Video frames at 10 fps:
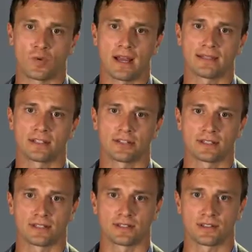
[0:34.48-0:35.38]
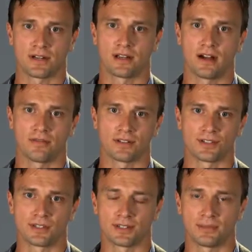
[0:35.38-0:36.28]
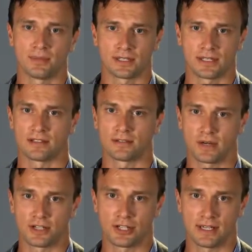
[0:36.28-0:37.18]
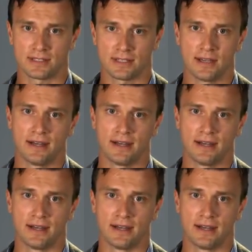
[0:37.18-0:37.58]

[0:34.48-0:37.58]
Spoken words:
What I suggest is starting off with just a simple Excel spreadsheet.